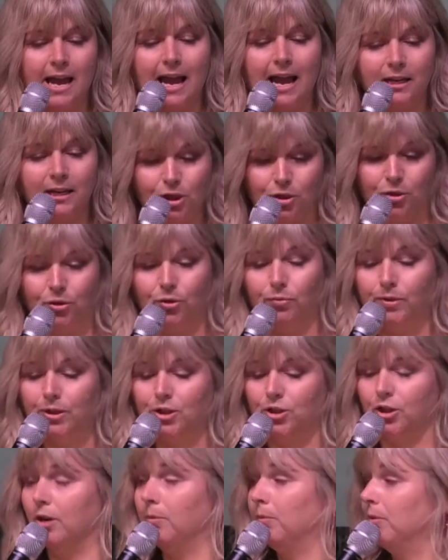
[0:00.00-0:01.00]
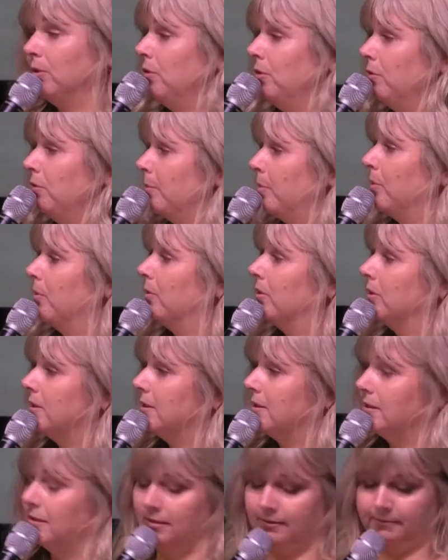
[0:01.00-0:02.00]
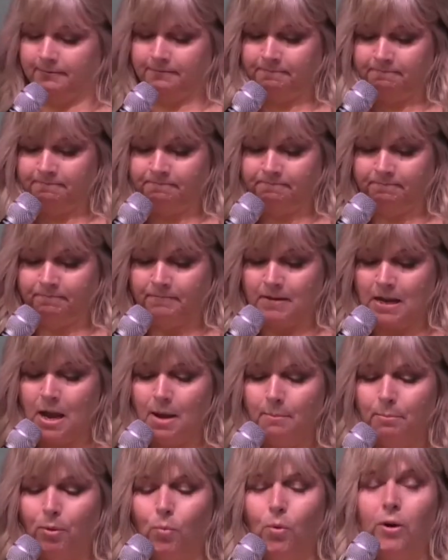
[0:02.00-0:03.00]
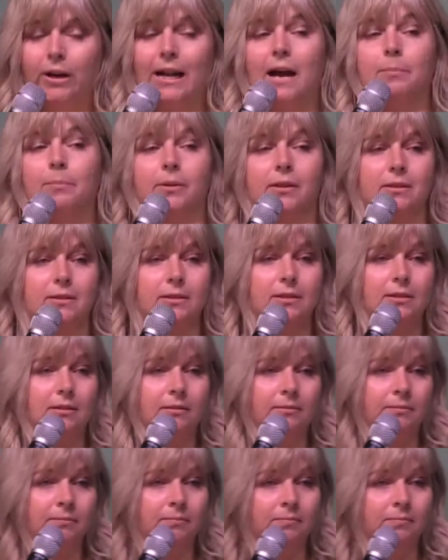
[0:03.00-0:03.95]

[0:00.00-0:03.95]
and two return with good reports. But what happens?